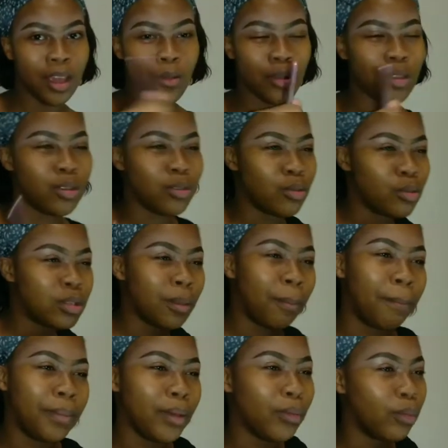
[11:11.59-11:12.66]
When you use a
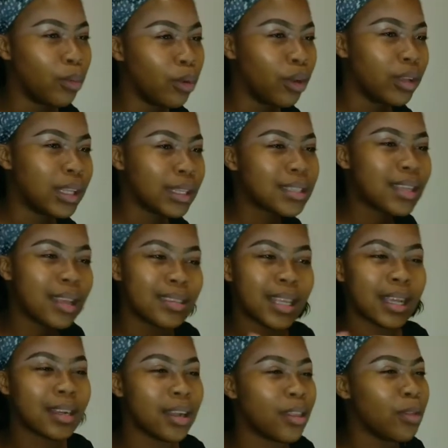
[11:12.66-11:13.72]
big word that sounds
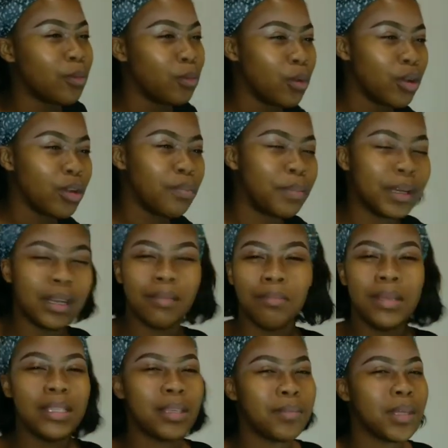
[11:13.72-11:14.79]
like another word, but it
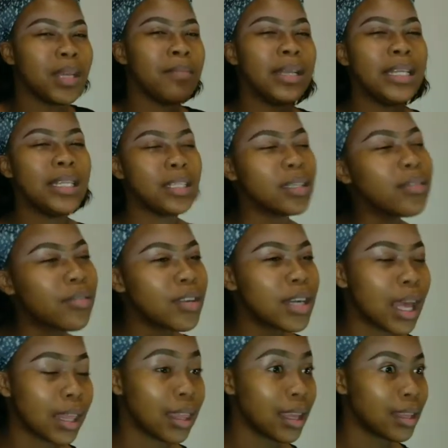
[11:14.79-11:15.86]
means something completely
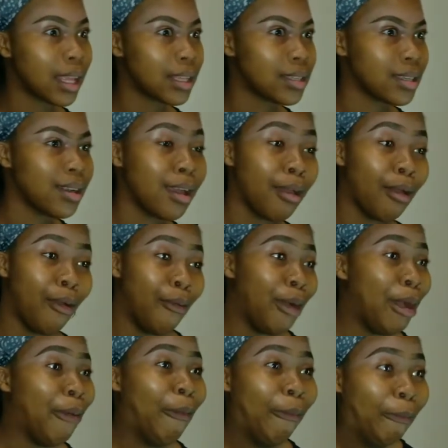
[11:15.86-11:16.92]
different. I think that's it. I
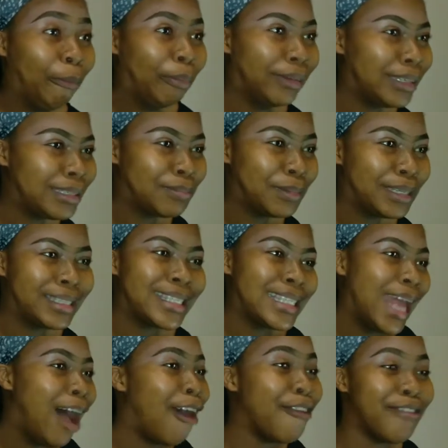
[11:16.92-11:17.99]
hope it is, because
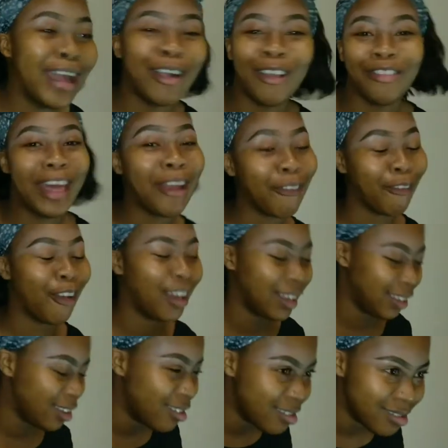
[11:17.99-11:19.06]
now if I got that wrong,
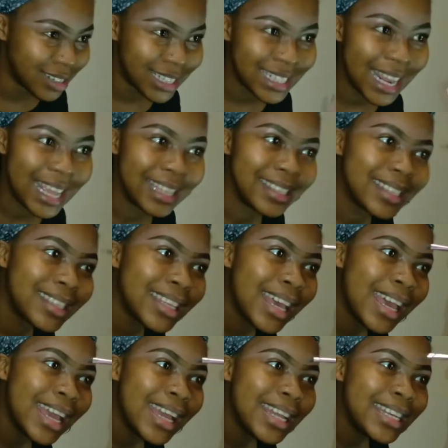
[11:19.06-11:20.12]
yo, dance,
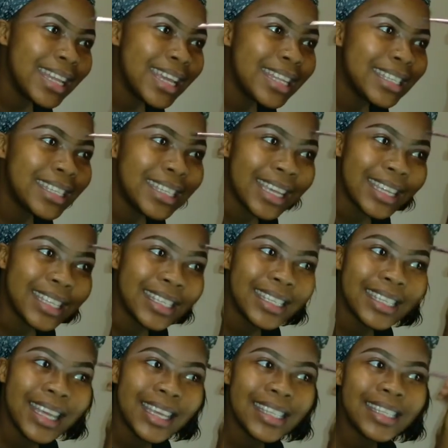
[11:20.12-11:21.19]
dance, dance,
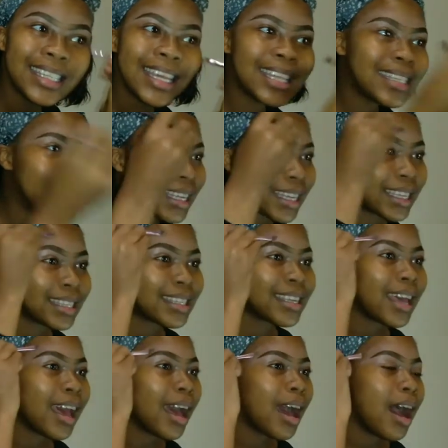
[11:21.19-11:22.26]
dance, dance,
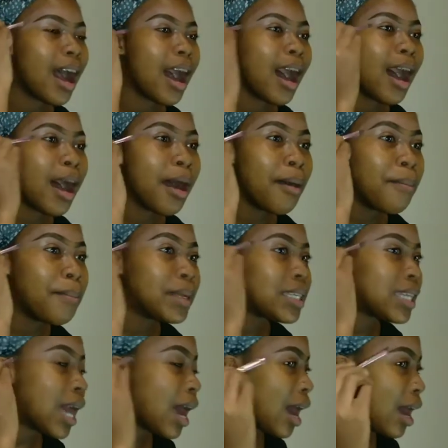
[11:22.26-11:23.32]
dance. But
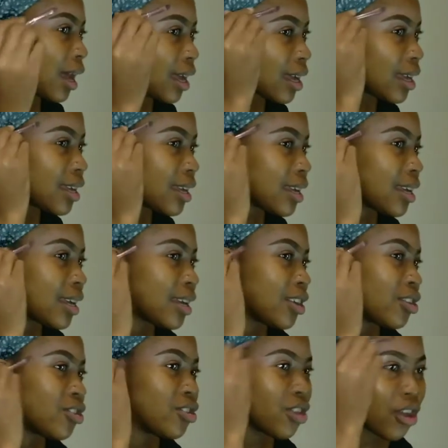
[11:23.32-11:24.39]
yeah,
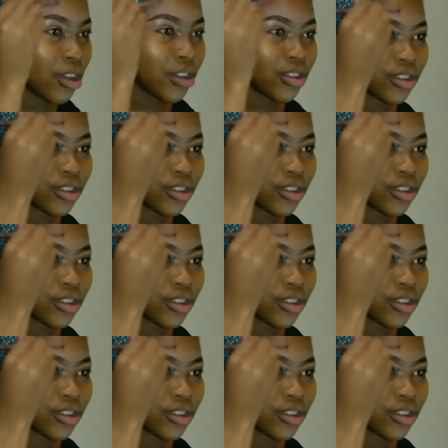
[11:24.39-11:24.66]
no.